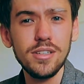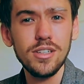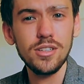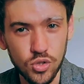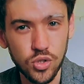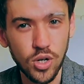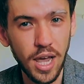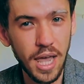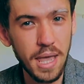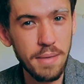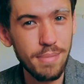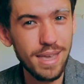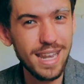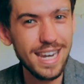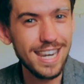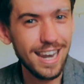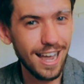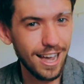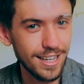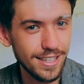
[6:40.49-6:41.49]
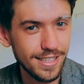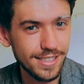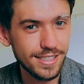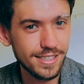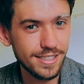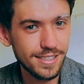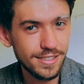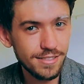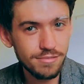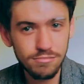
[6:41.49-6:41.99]
Just try and be
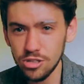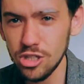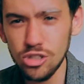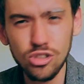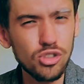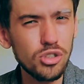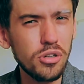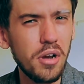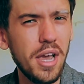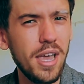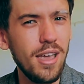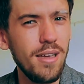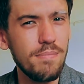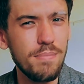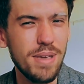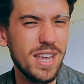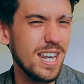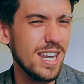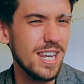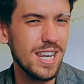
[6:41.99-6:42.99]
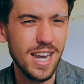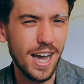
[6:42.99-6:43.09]
nice. Just try and be